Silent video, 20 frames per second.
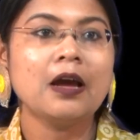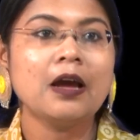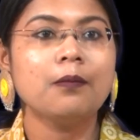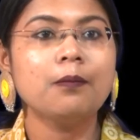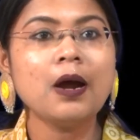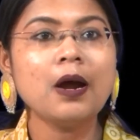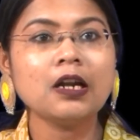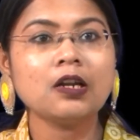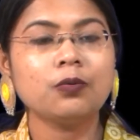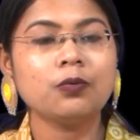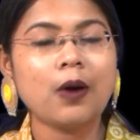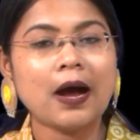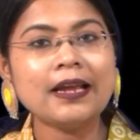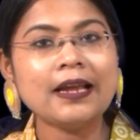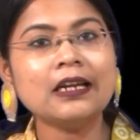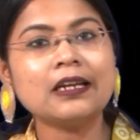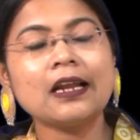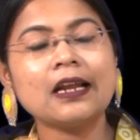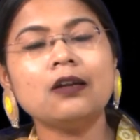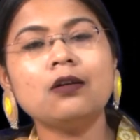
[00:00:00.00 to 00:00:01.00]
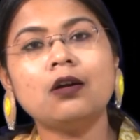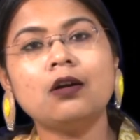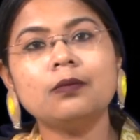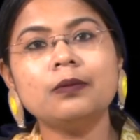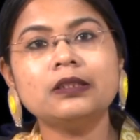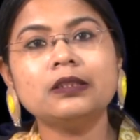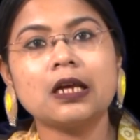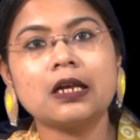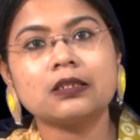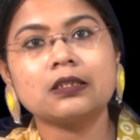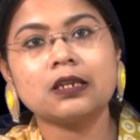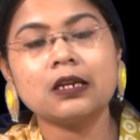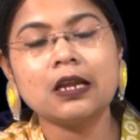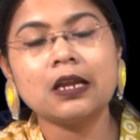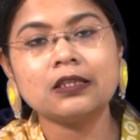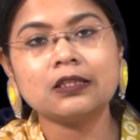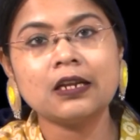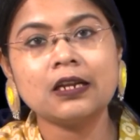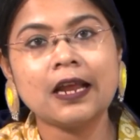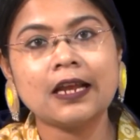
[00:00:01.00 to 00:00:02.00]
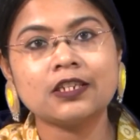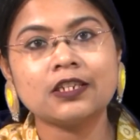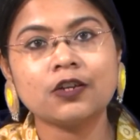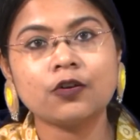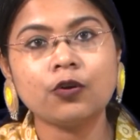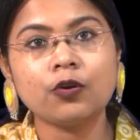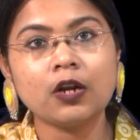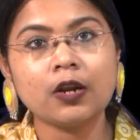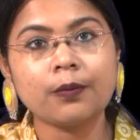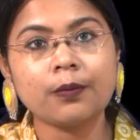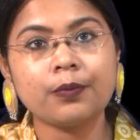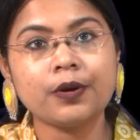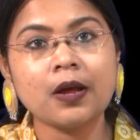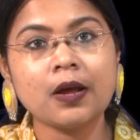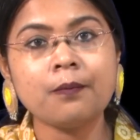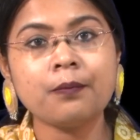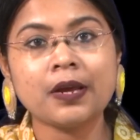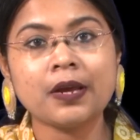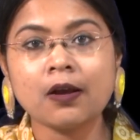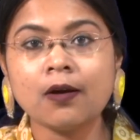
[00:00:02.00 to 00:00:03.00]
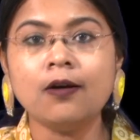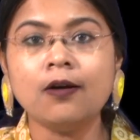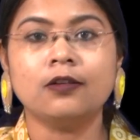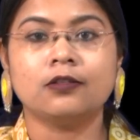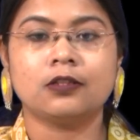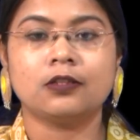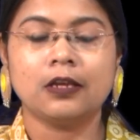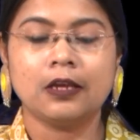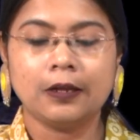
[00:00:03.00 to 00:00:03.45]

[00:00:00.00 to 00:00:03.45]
but why it cannot be sustained as the Nash equilibrium? Because